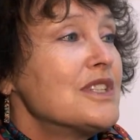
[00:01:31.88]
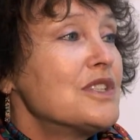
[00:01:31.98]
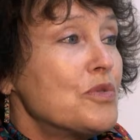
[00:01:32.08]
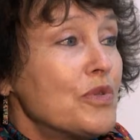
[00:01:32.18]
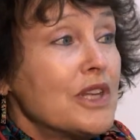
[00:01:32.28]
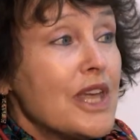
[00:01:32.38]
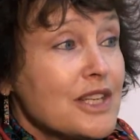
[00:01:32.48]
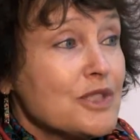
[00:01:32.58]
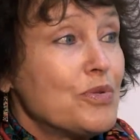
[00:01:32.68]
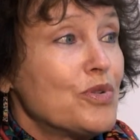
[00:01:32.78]
So when
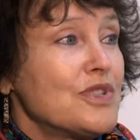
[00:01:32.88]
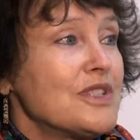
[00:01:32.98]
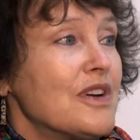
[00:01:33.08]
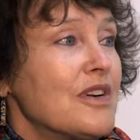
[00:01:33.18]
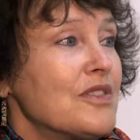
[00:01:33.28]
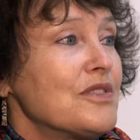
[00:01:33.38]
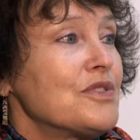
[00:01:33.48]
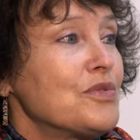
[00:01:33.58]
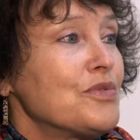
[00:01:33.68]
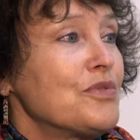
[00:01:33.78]
exports are
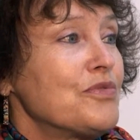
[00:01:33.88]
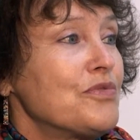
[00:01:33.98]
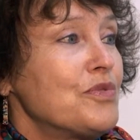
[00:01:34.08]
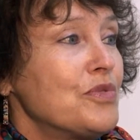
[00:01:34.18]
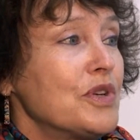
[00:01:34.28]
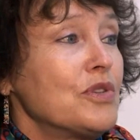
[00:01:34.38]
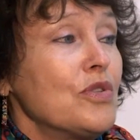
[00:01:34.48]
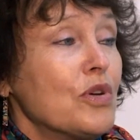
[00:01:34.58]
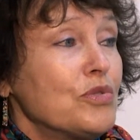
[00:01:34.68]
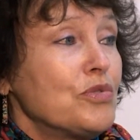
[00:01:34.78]
sort of
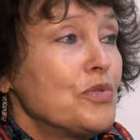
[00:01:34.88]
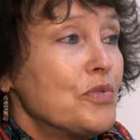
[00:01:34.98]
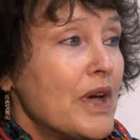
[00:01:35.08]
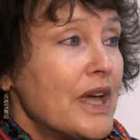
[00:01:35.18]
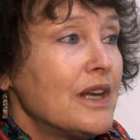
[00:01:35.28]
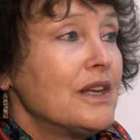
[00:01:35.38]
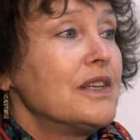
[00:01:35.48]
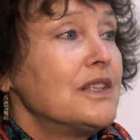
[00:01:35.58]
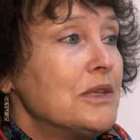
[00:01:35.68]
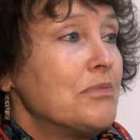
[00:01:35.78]
doing not too well,
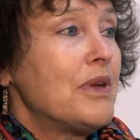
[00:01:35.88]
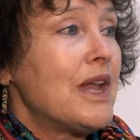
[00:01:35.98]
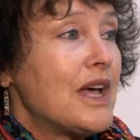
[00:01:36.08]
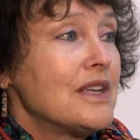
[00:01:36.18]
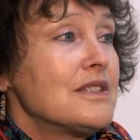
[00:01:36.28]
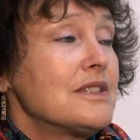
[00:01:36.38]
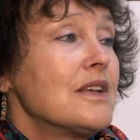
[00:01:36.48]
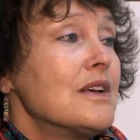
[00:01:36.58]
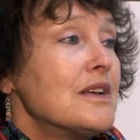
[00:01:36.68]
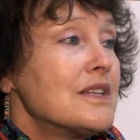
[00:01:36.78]
it
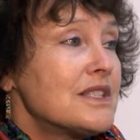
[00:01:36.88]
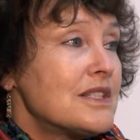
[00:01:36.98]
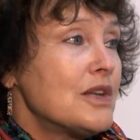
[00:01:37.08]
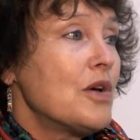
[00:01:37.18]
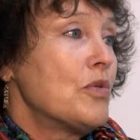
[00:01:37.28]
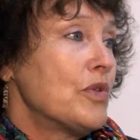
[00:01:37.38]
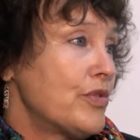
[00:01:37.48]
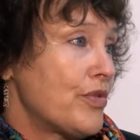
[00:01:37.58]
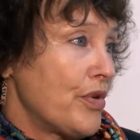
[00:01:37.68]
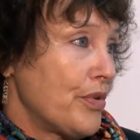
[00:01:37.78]
implies slower
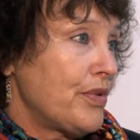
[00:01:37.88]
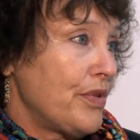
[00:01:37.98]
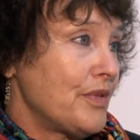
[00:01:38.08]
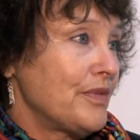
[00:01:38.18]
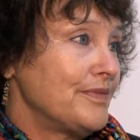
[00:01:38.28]
growth.